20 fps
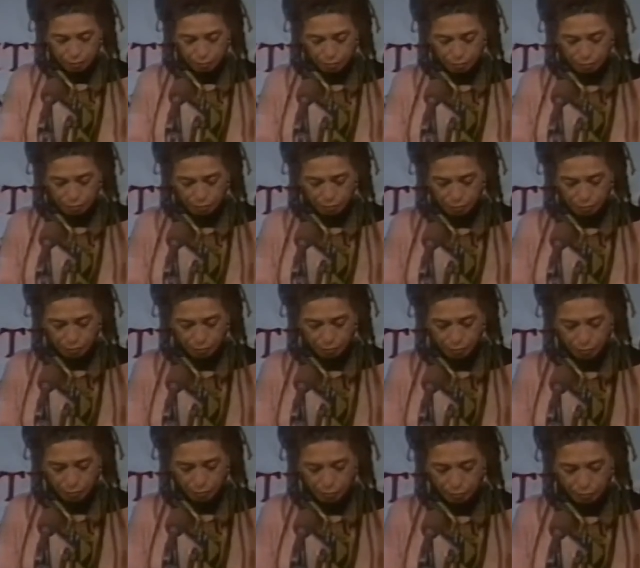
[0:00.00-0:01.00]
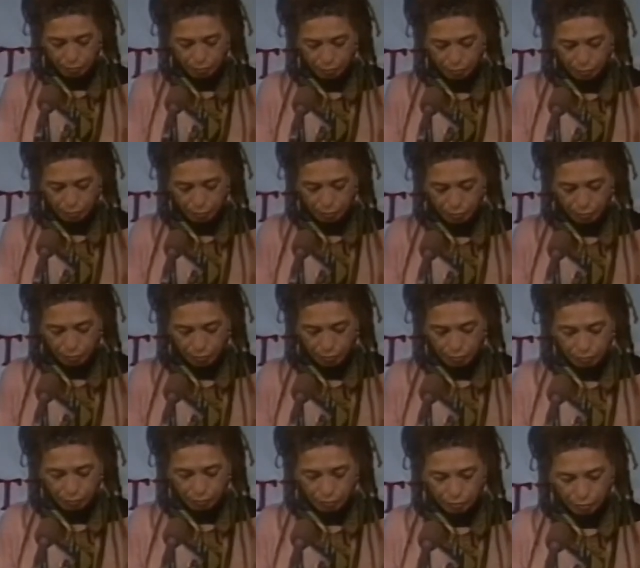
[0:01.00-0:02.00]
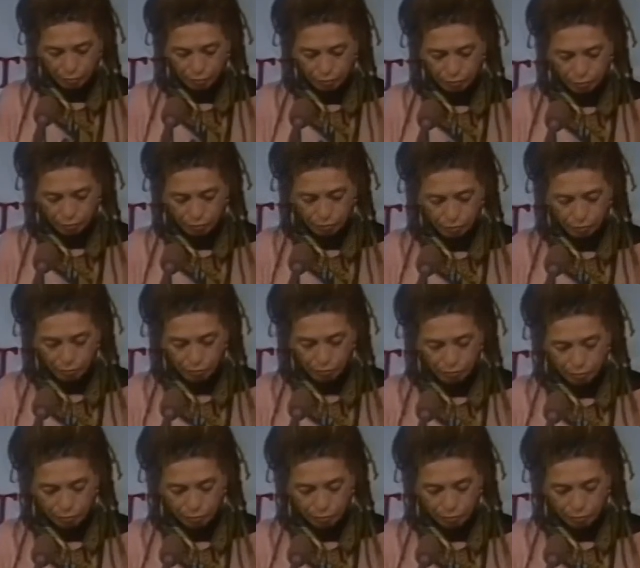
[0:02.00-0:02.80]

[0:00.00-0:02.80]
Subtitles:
No one is speaking in this clip.